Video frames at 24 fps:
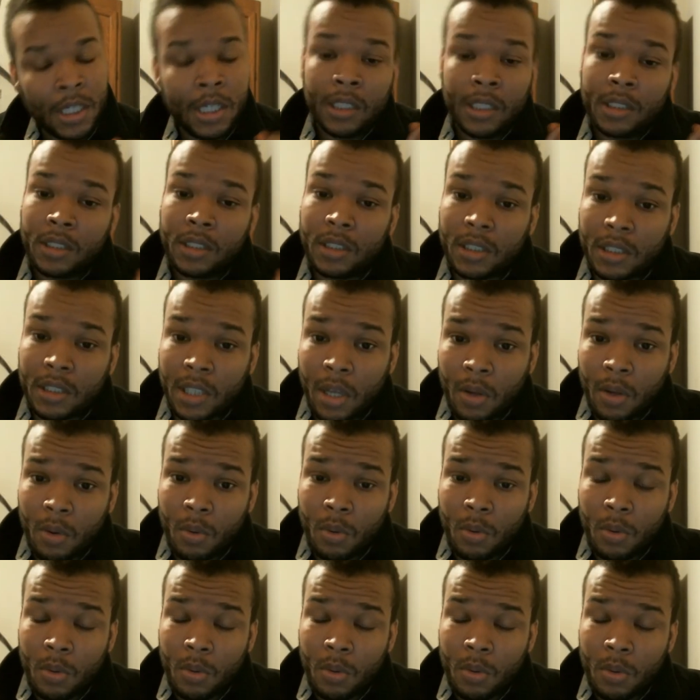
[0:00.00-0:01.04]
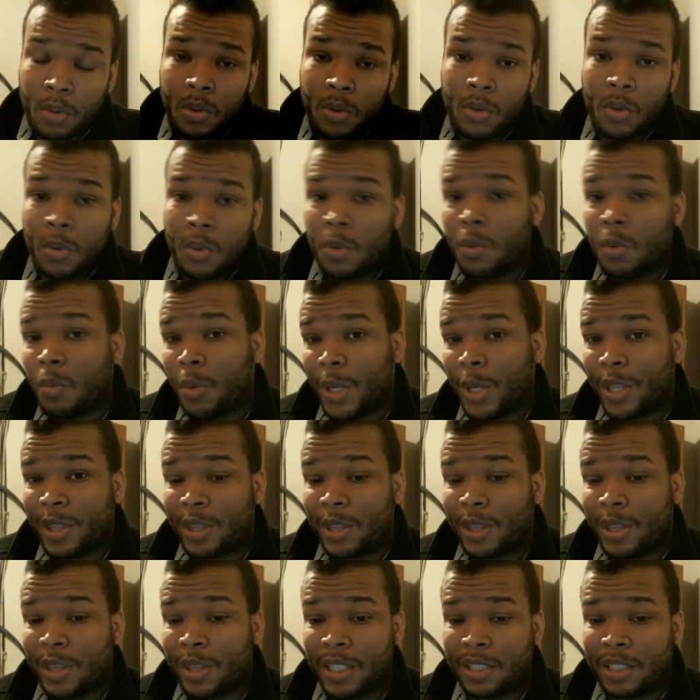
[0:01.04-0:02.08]
So,
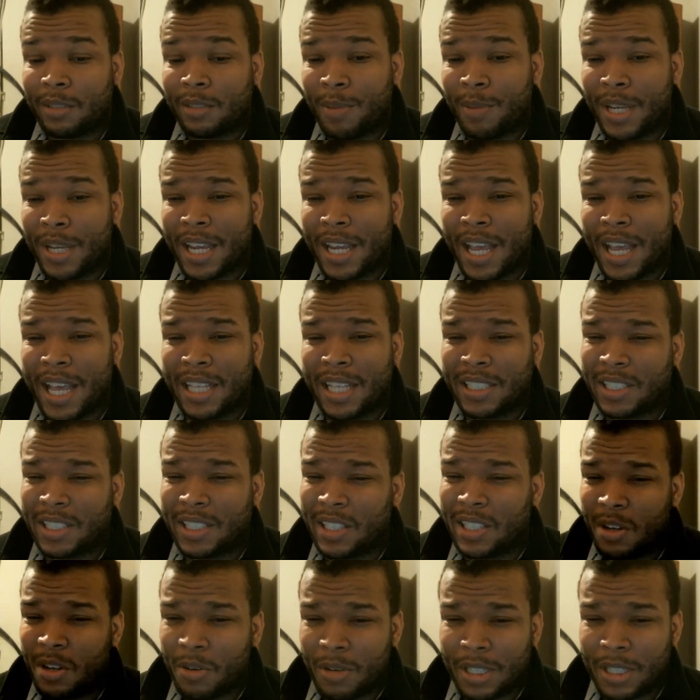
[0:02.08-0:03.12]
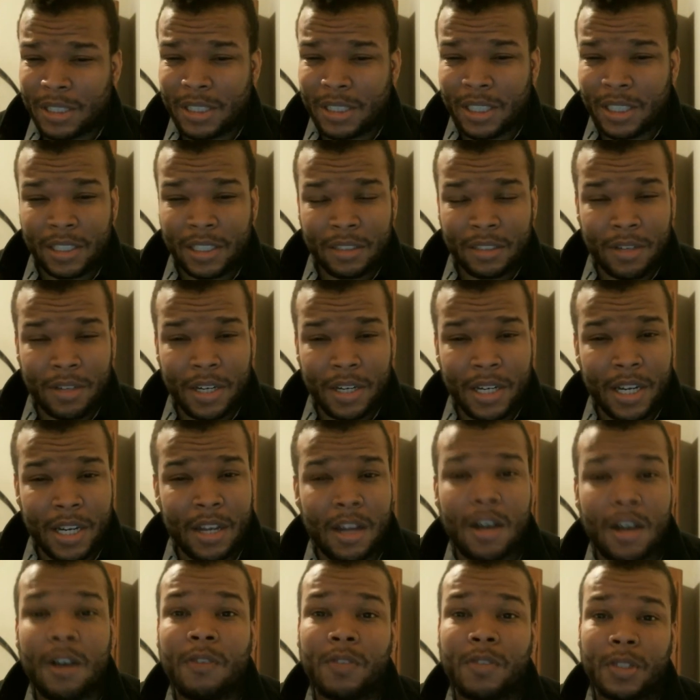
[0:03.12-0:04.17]
with this being as low as it is right now,
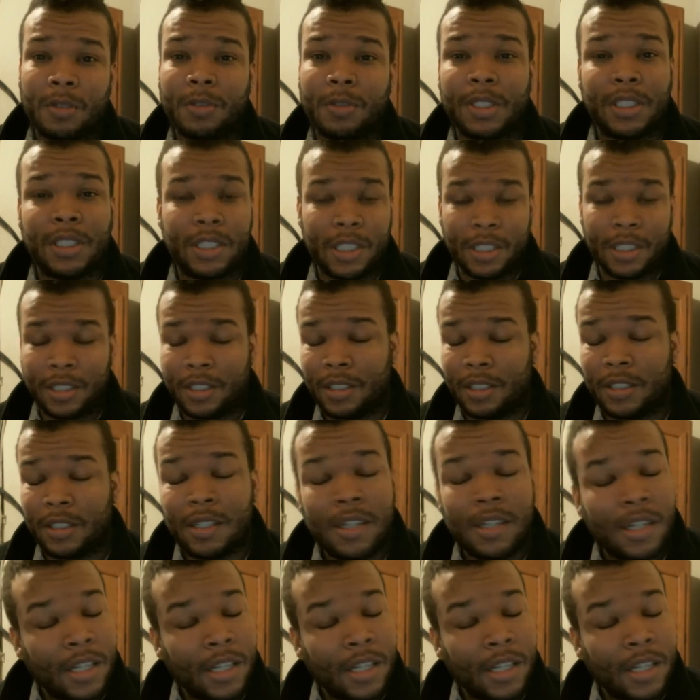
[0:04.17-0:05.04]
hopefully we still